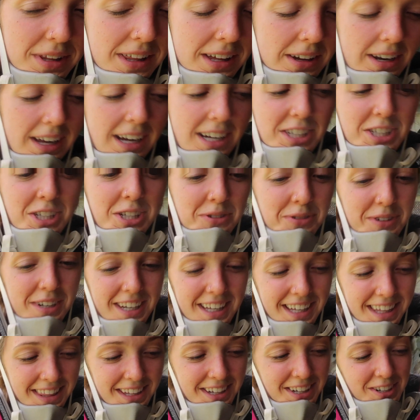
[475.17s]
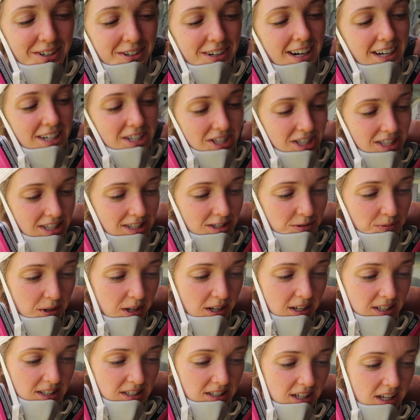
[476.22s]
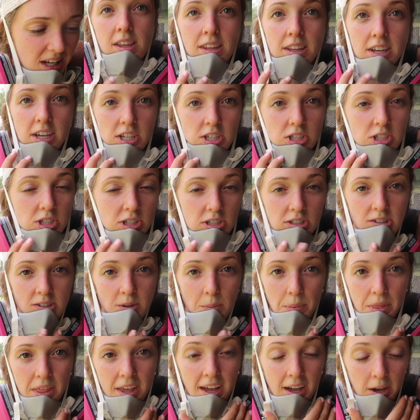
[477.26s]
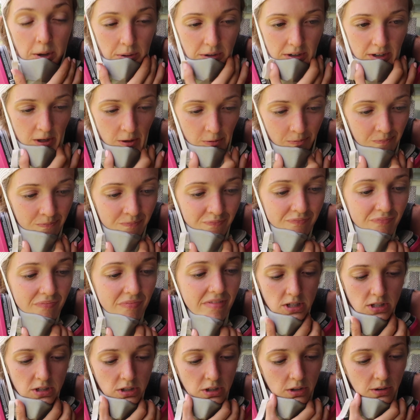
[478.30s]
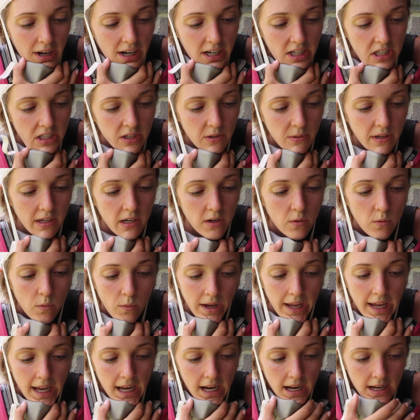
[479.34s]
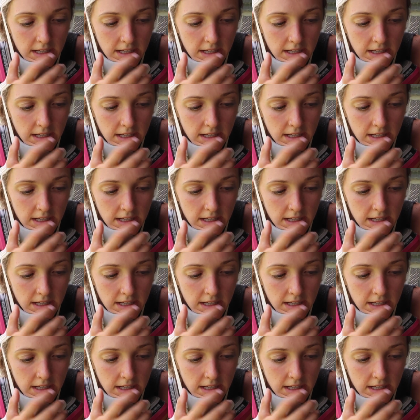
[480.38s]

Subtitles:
without actually reading the directions because that's just something I would do. So you actually want to wait